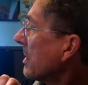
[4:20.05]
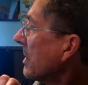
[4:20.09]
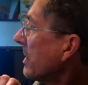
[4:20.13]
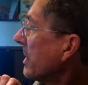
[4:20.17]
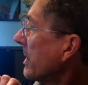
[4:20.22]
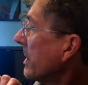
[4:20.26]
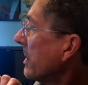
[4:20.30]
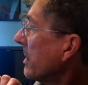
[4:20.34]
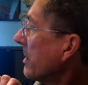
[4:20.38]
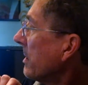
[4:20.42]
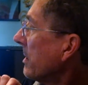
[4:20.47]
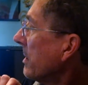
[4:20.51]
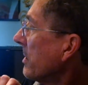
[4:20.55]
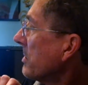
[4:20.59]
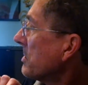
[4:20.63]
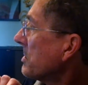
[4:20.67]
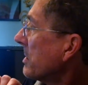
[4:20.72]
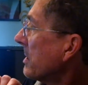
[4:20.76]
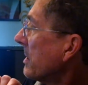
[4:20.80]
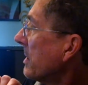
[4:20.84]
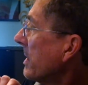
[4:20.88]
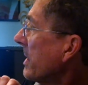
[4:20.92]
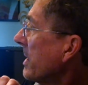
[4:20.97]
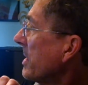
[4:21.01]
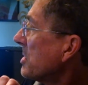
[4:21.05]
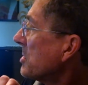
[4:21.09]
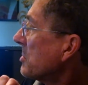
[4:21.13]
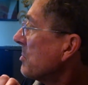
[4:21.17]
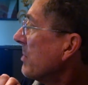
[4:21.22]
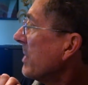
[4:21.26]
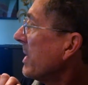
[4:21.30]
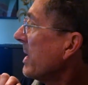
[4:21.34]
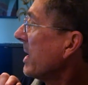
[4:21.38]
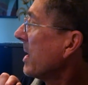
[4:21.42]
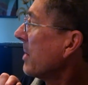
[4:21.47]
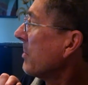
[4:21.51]
Like there's a nice
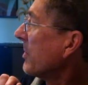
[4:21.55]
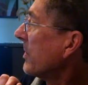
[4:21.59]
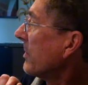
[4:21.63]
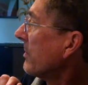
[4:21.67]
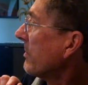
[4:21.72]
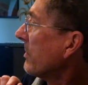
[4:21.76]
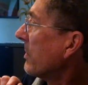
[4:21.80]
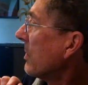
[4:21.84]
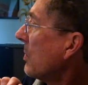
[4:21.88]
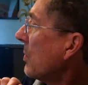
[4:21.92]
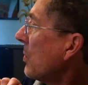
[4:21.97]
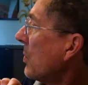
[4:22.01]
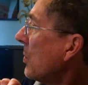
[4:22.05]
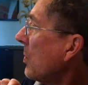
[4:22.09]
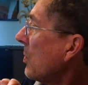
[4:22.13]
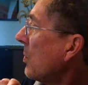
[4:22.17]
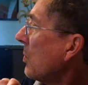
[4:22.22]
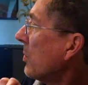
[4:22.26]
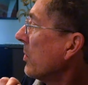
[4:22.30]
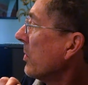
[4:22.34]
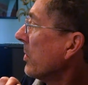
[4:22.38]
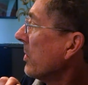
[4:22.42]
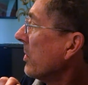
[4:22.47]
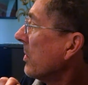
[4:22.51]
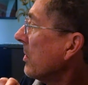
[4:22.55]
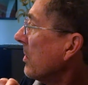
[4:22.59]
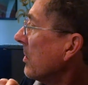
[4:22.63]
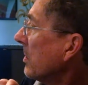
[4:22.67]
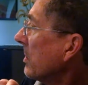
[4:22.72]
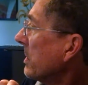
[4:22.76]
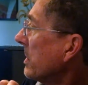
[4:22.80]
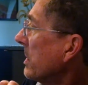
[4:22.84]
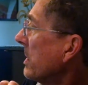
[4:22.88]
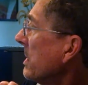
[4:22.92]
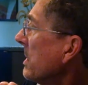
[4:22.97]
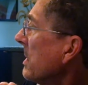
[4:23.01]
map of the whole
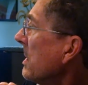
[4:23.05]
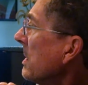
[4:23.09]
world.